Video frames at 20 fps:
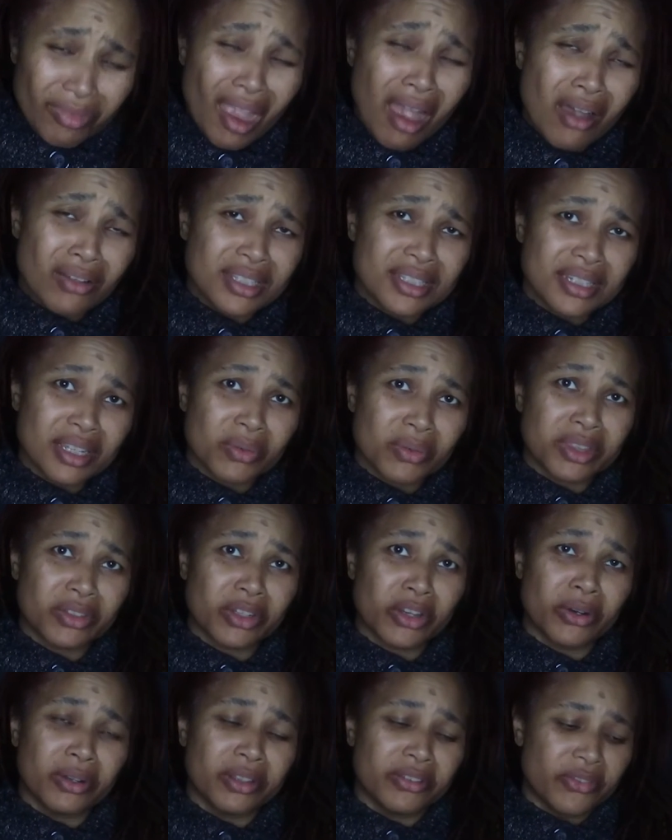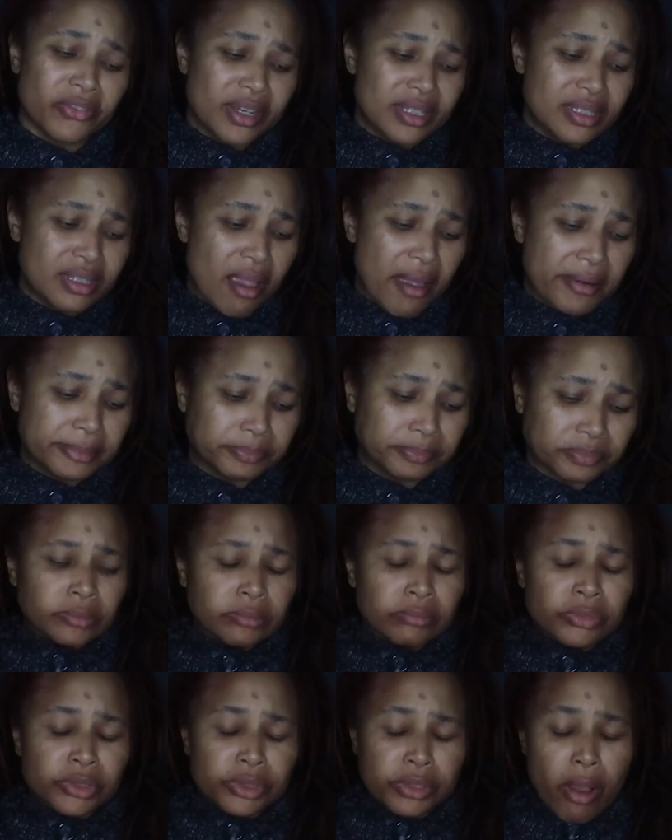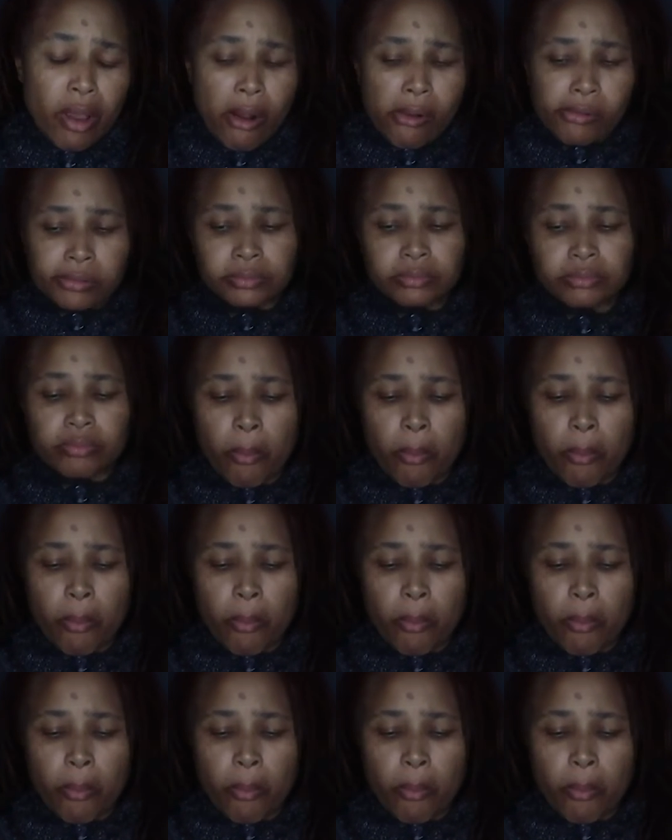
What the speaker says: I'll stick with the curly fries. So,